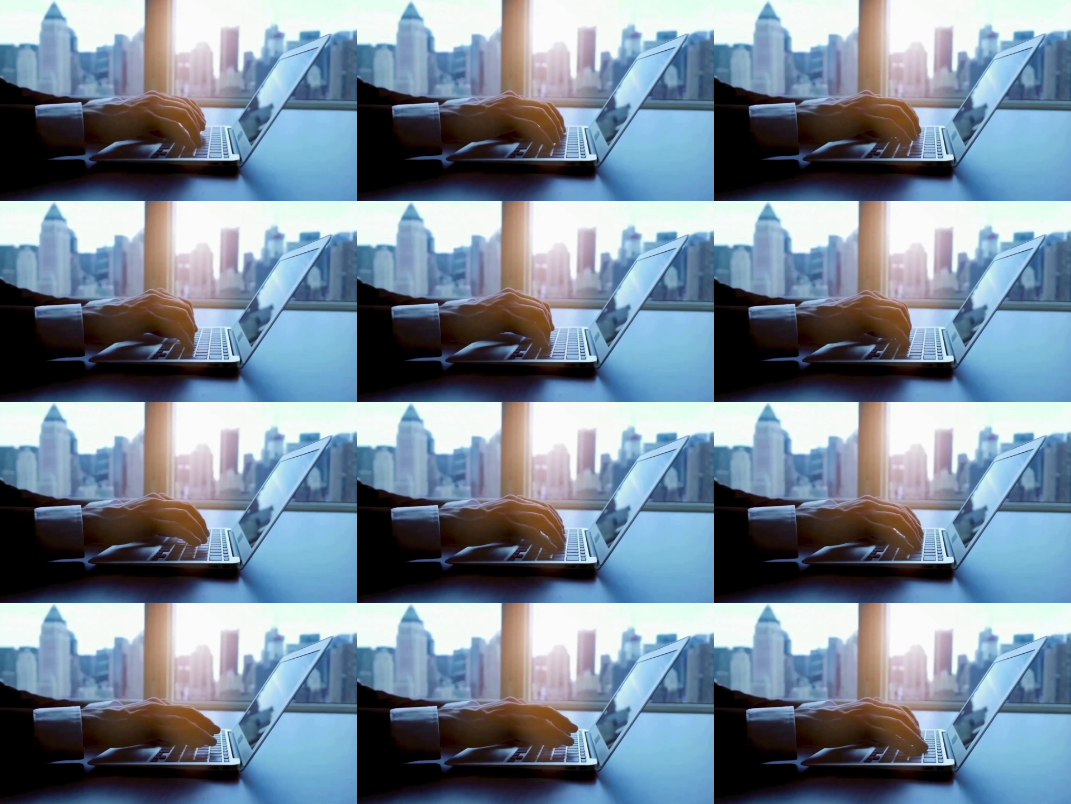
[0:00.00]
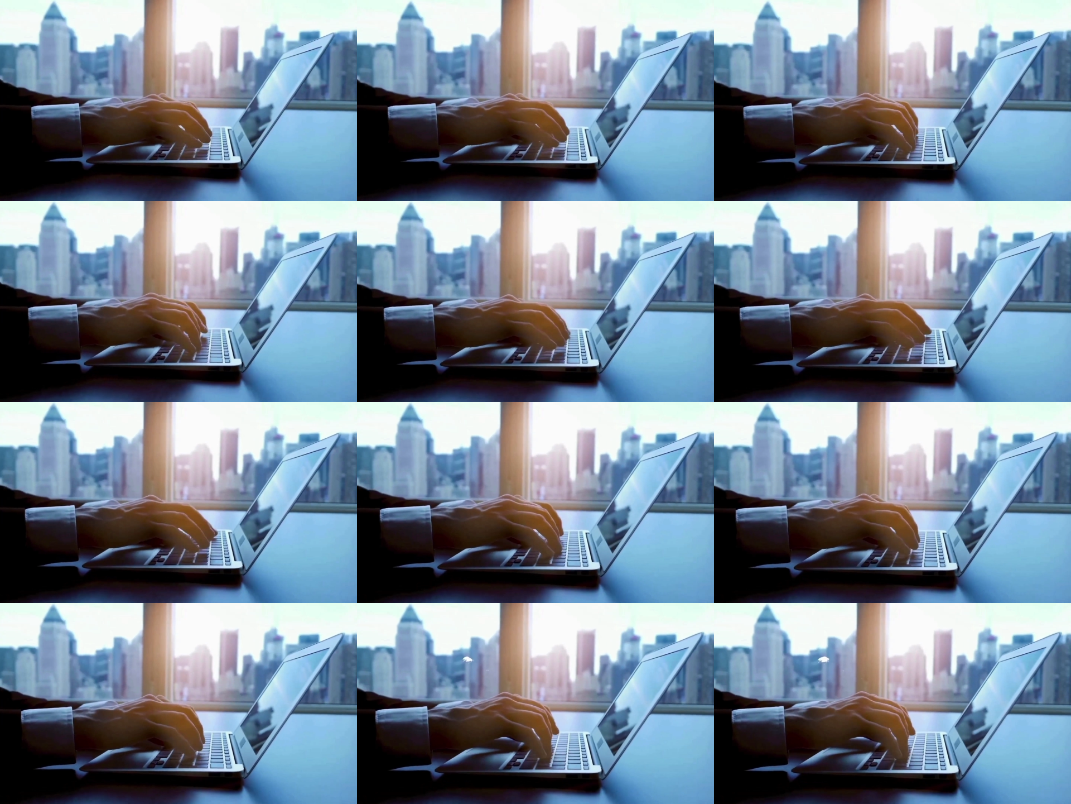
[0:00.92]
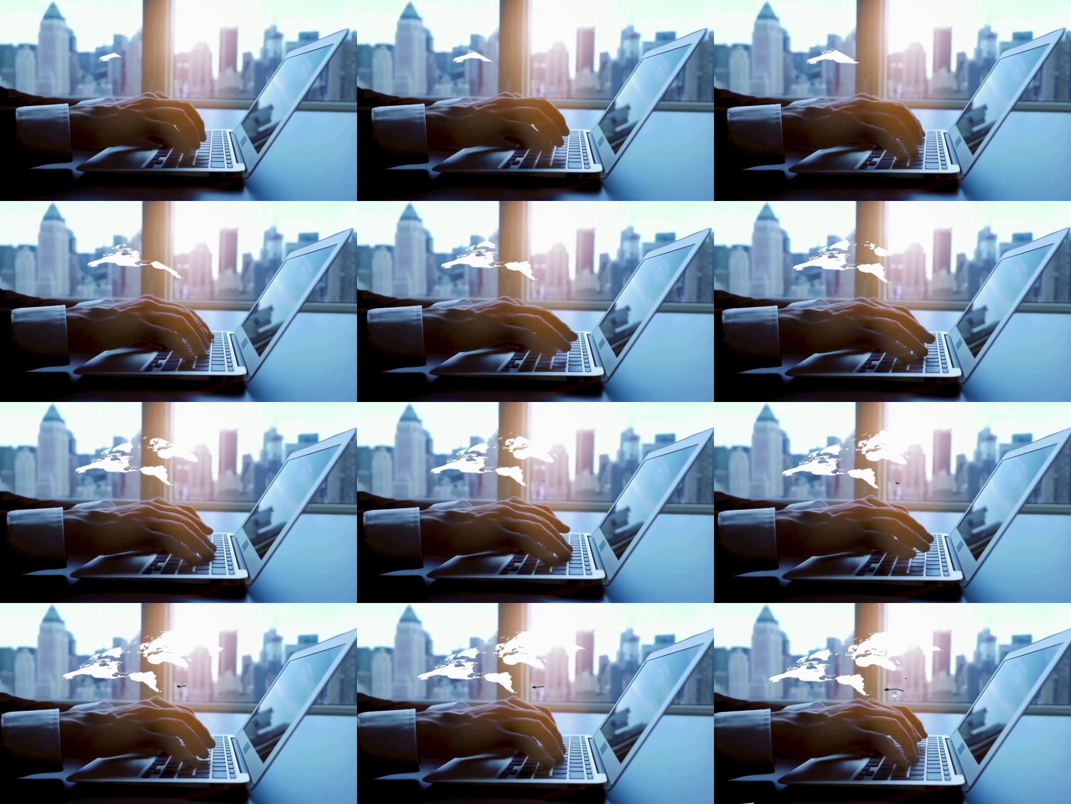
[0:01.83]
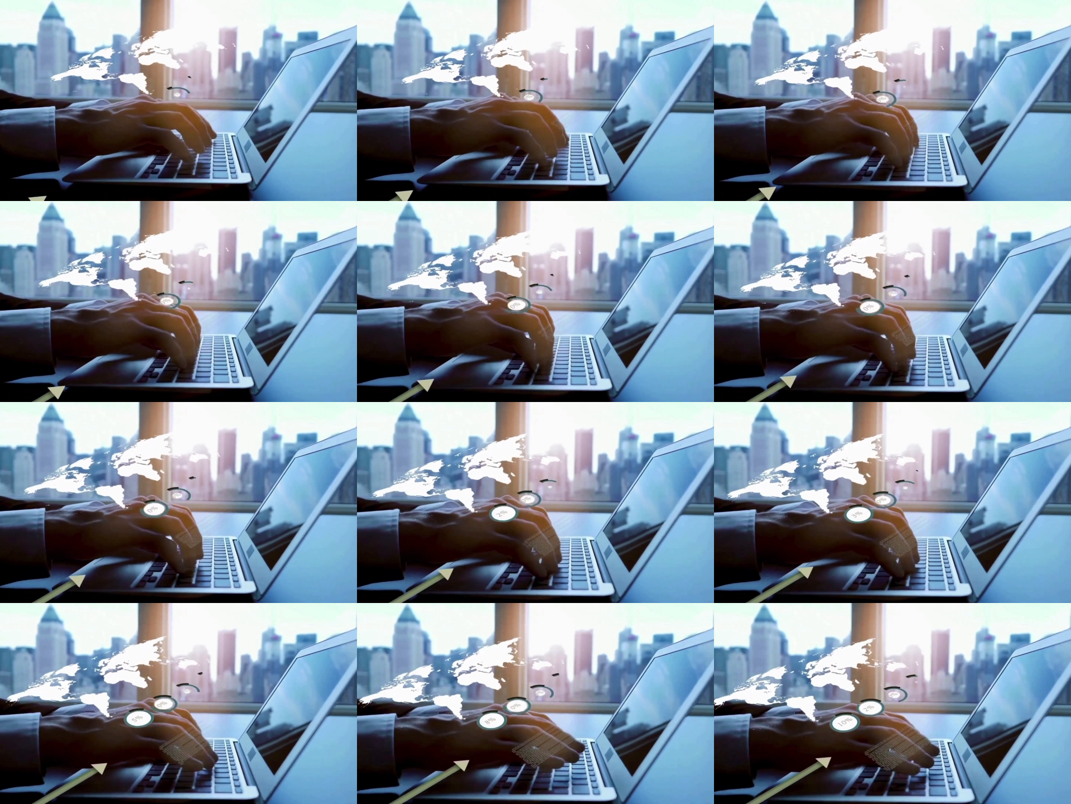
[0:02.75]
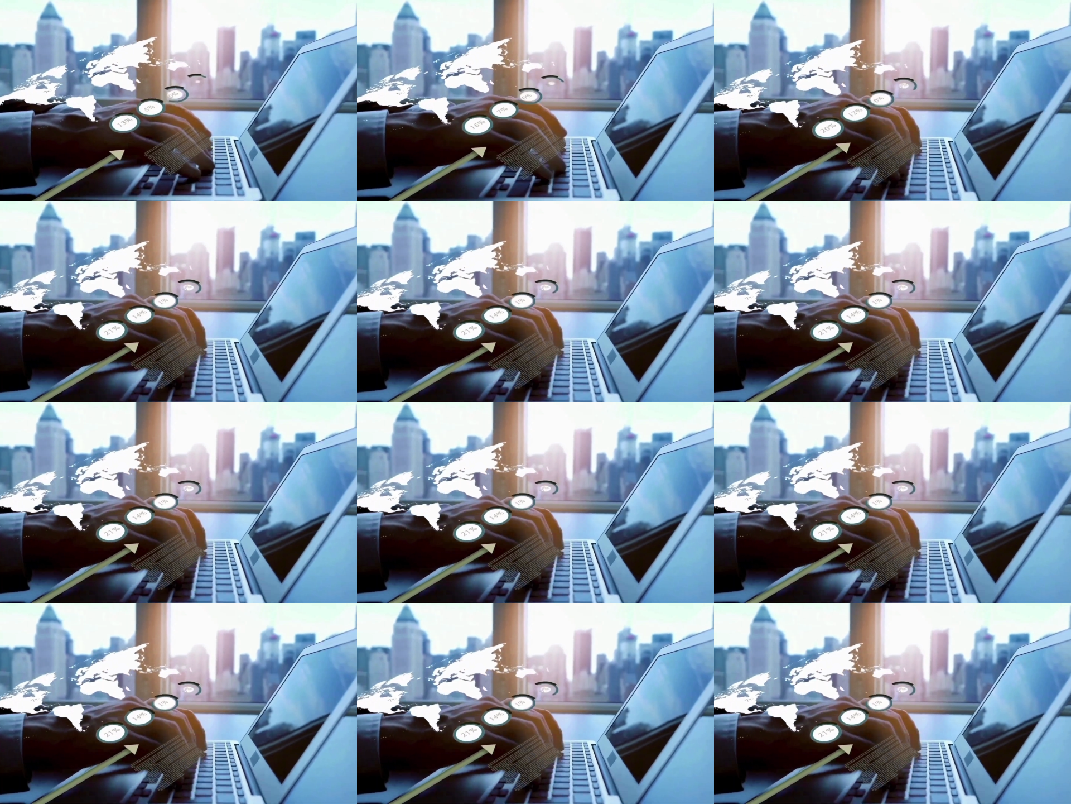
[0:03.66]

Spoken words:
Nobody's mouth can be seen.